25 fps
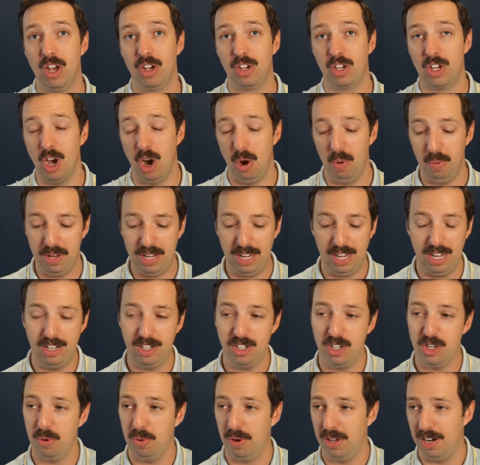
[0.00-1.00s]
going
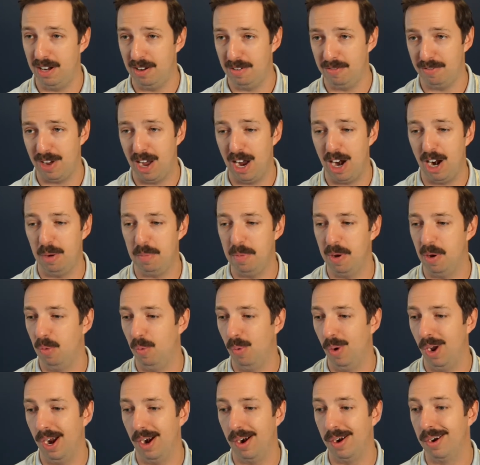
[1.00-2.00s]
into an environment
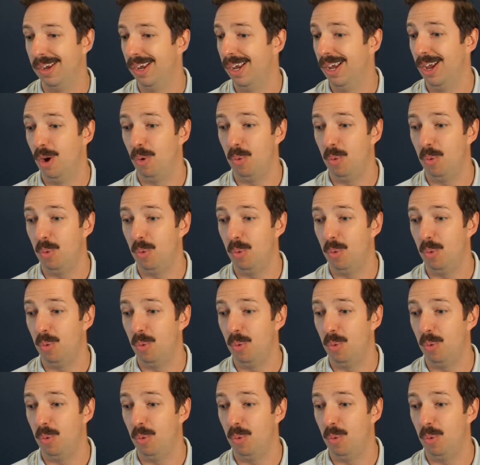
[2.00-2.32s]
where